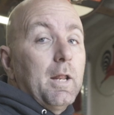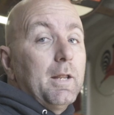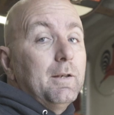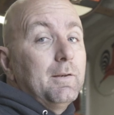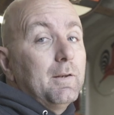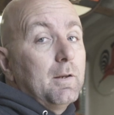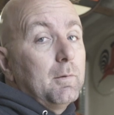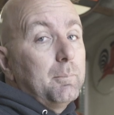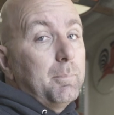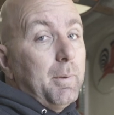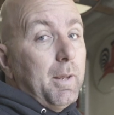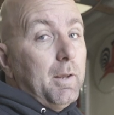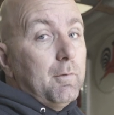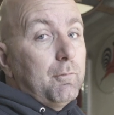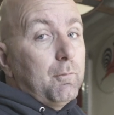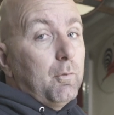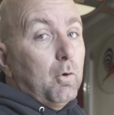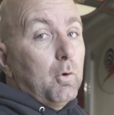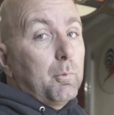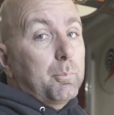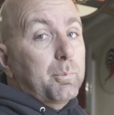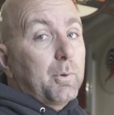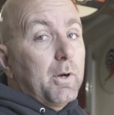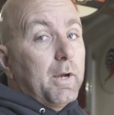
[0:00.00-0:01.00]
I did pay
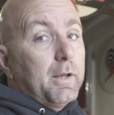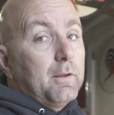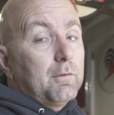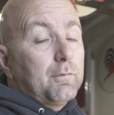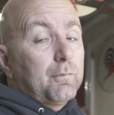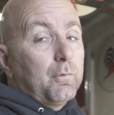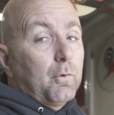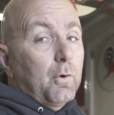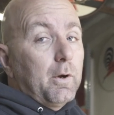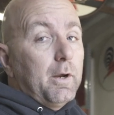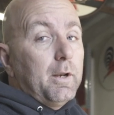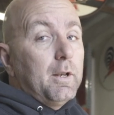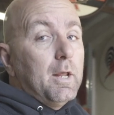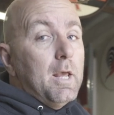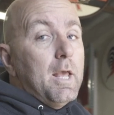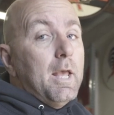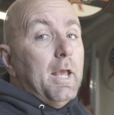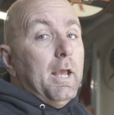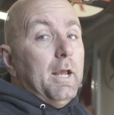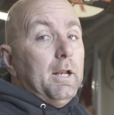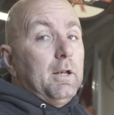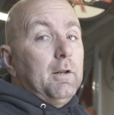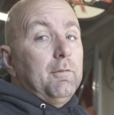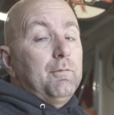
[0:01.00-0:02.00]
full price for it.
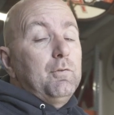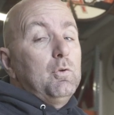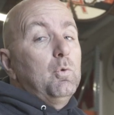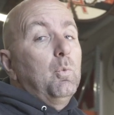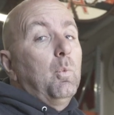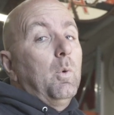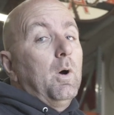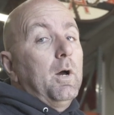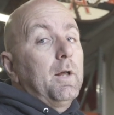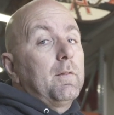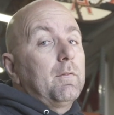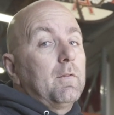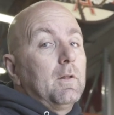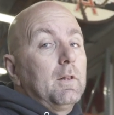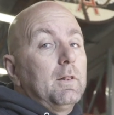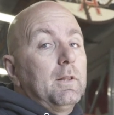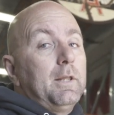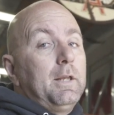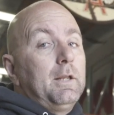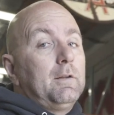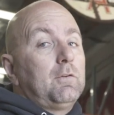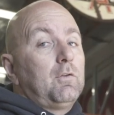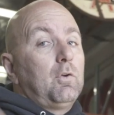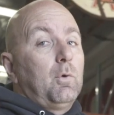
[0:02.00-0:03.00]
And if you want the
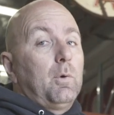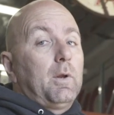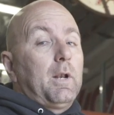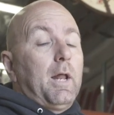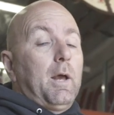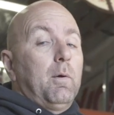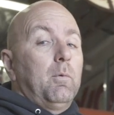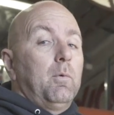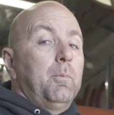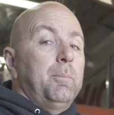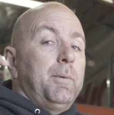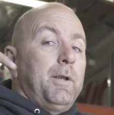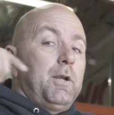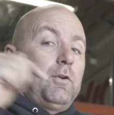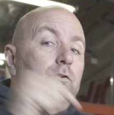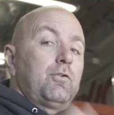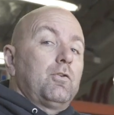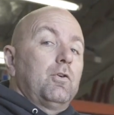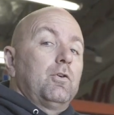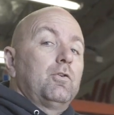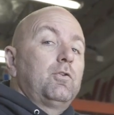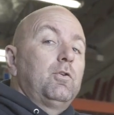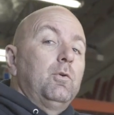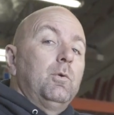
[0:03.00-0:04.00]
link to it, I will make
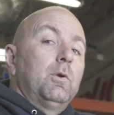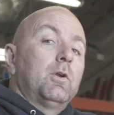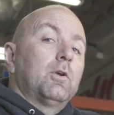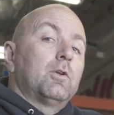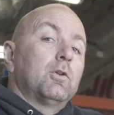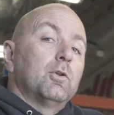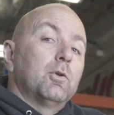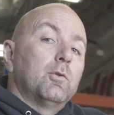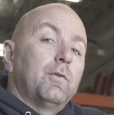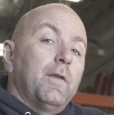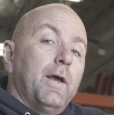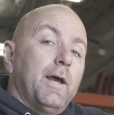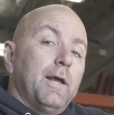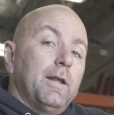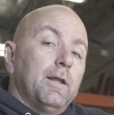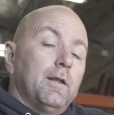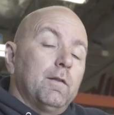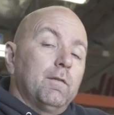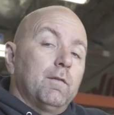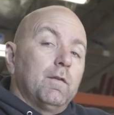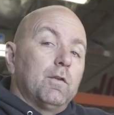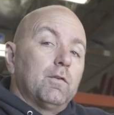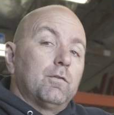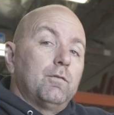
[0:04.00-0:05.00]
sure to include that
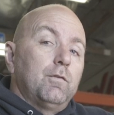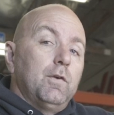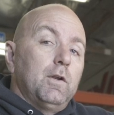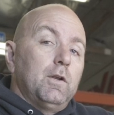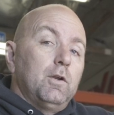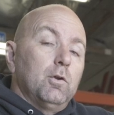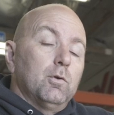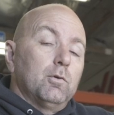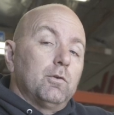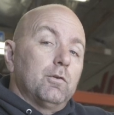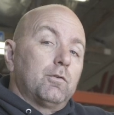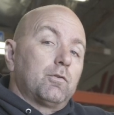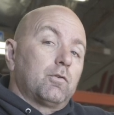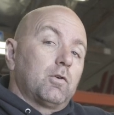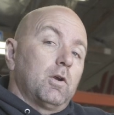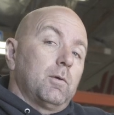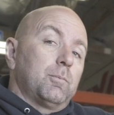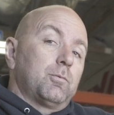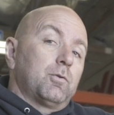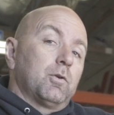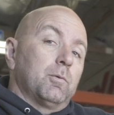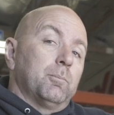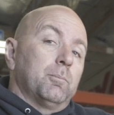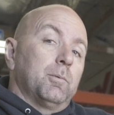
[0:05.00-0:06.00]
in this video
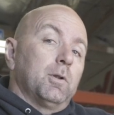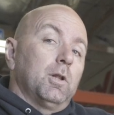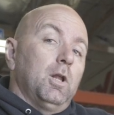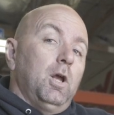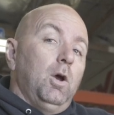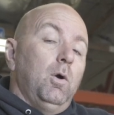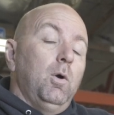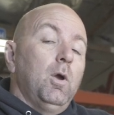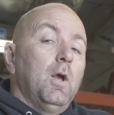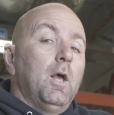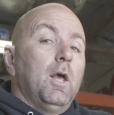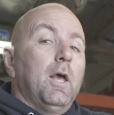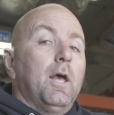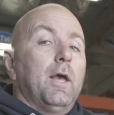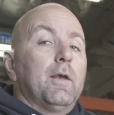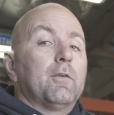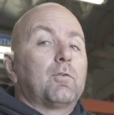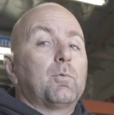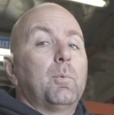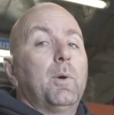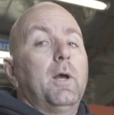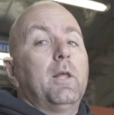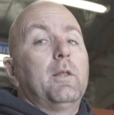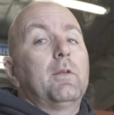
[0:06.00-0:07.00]
description below,
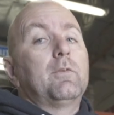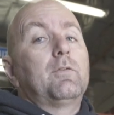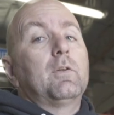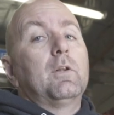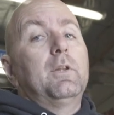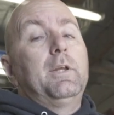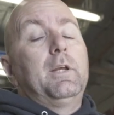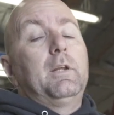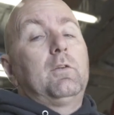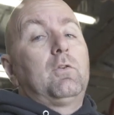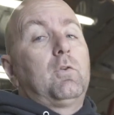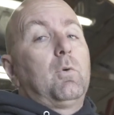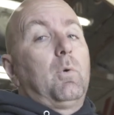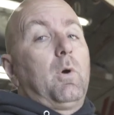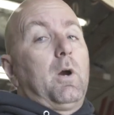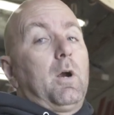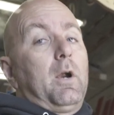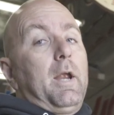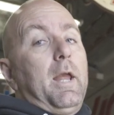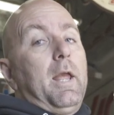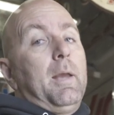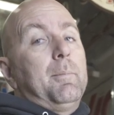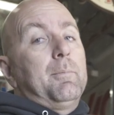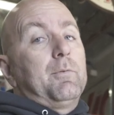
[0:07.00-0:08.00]
as well as a link to
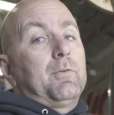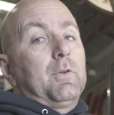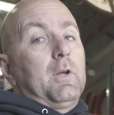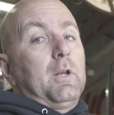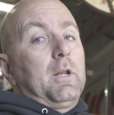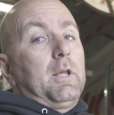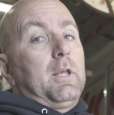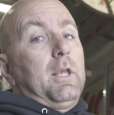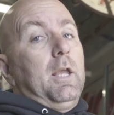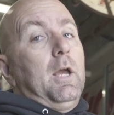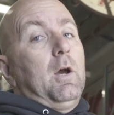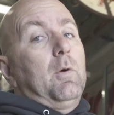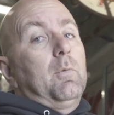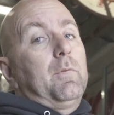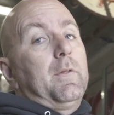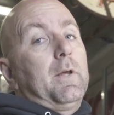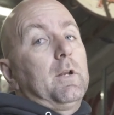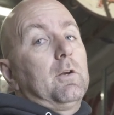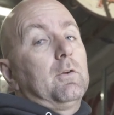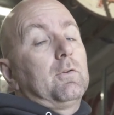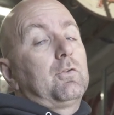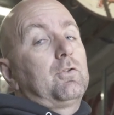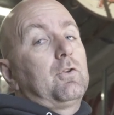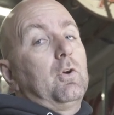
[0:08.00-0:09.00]
our Amazon account
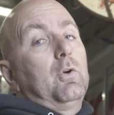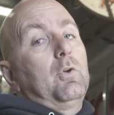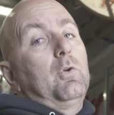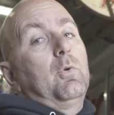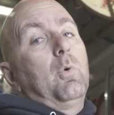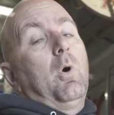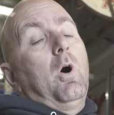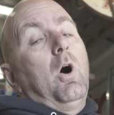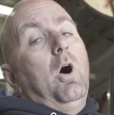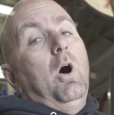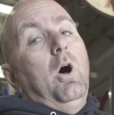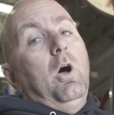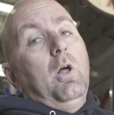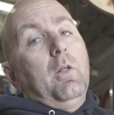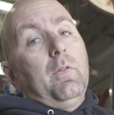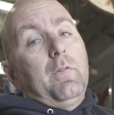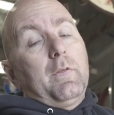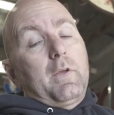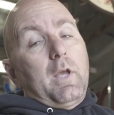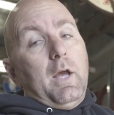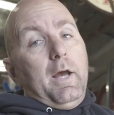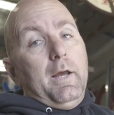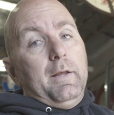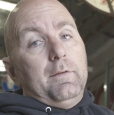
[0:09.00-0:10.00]
that'll show you all
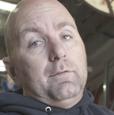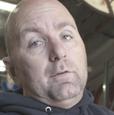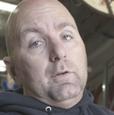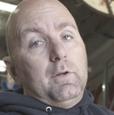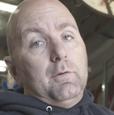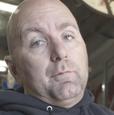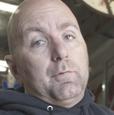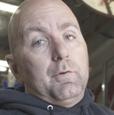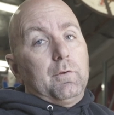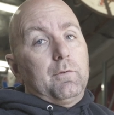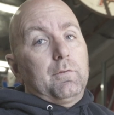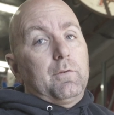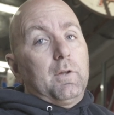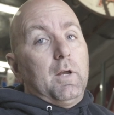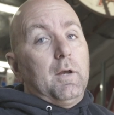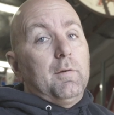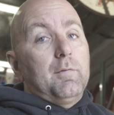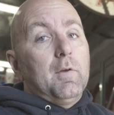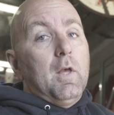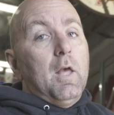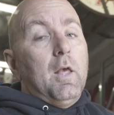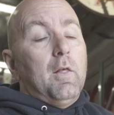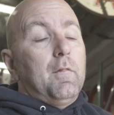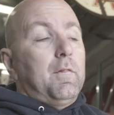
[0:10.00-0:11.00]
the kinds of different
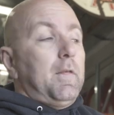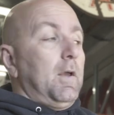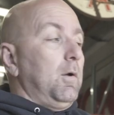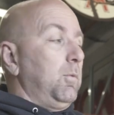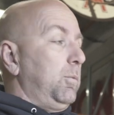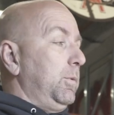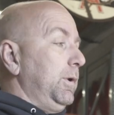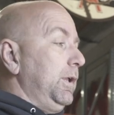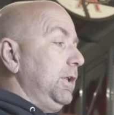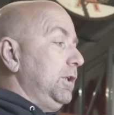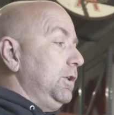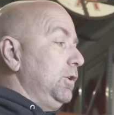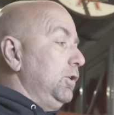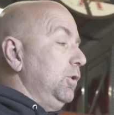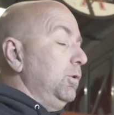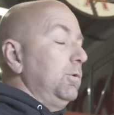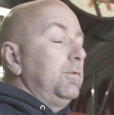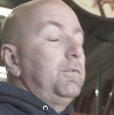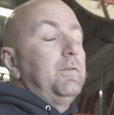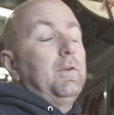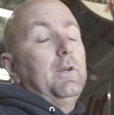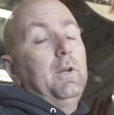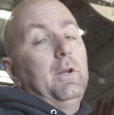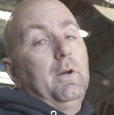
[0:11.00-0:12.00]
stuff that we
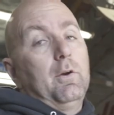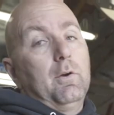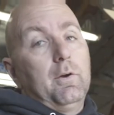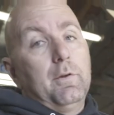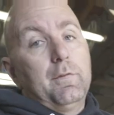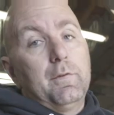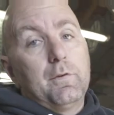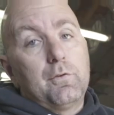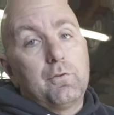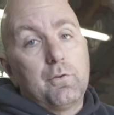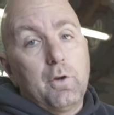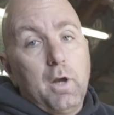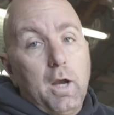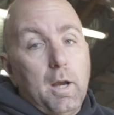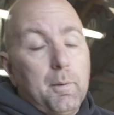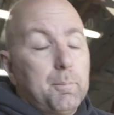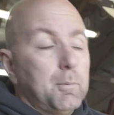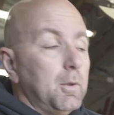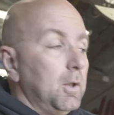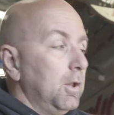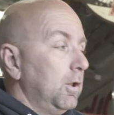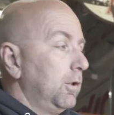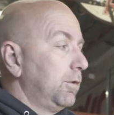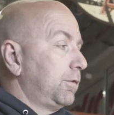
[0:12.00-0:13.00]
use here in the shop.
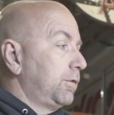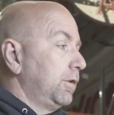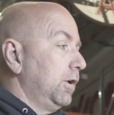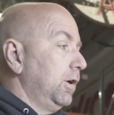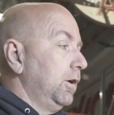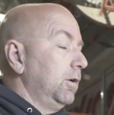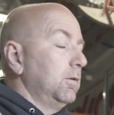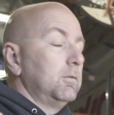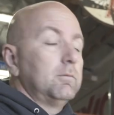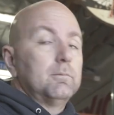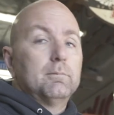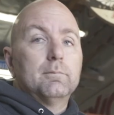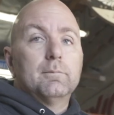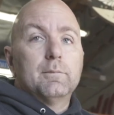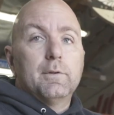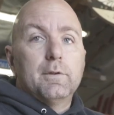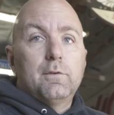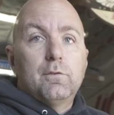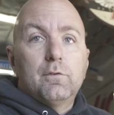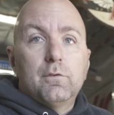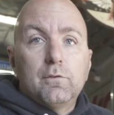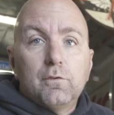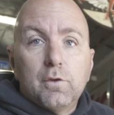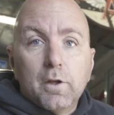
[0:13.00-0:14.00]
So
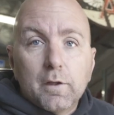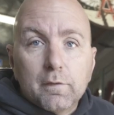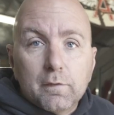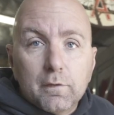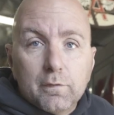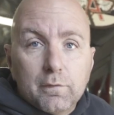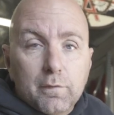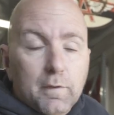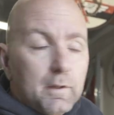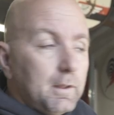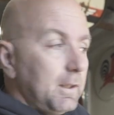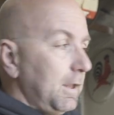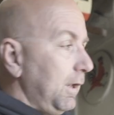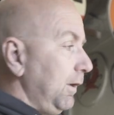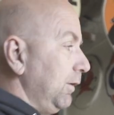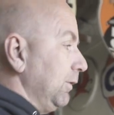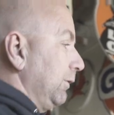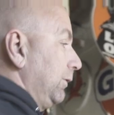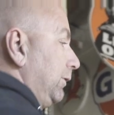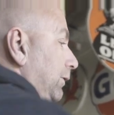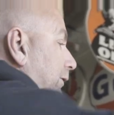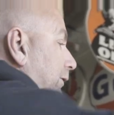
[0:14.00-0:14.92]
let's check this thing out.